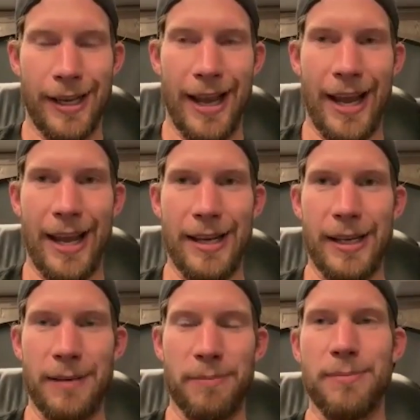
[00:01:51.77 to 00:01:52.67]

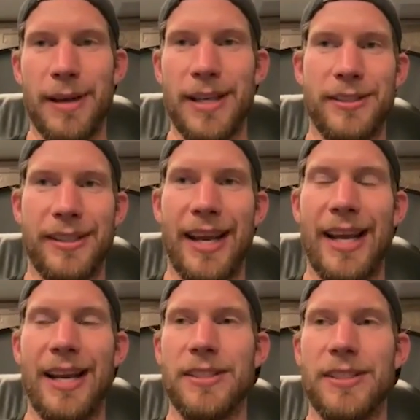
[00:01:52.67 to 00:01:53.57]
and and be the best you
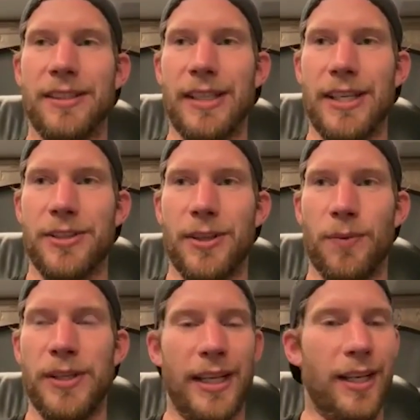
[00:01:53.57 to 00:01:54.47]
can every single day so that
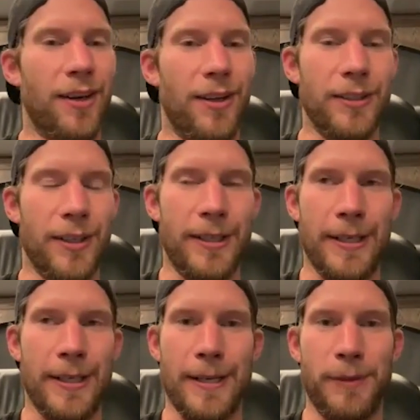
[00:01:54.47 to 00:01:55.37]
when you get called on
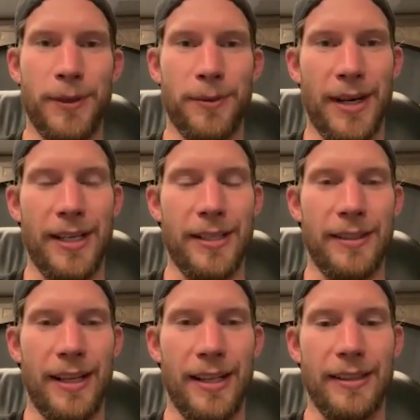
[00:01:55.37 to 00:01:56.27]
um, you're ready
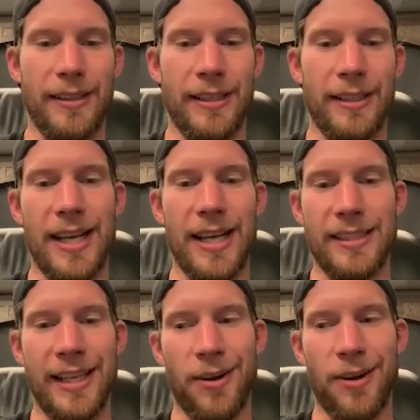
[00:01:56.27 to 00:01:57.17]
and, and and the guys
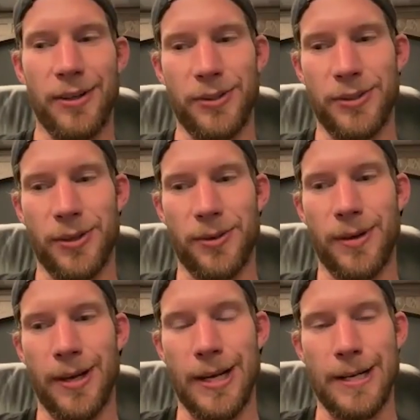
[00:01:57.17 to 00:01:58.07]
can count on you so
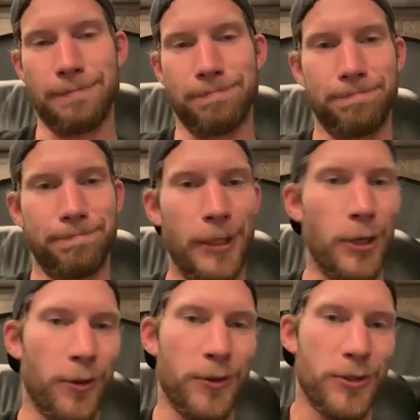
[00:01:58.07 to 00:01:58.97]
um, you
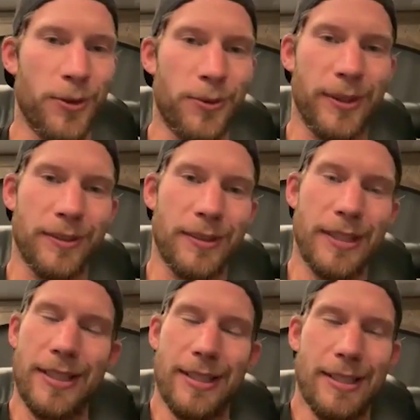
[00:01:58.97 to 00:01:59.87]
know there's no real
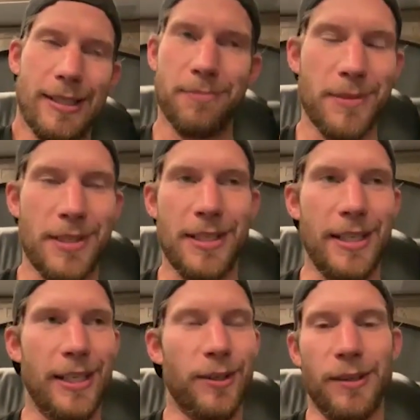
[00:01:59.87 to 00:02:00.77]

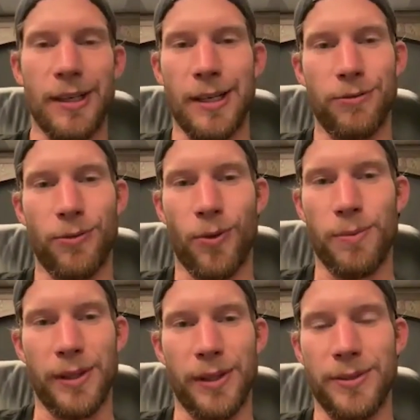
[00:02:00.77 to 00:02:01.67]
secret uh,
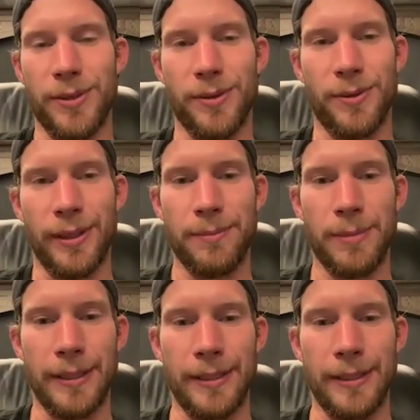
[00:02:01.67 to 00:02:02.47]
formula to it really but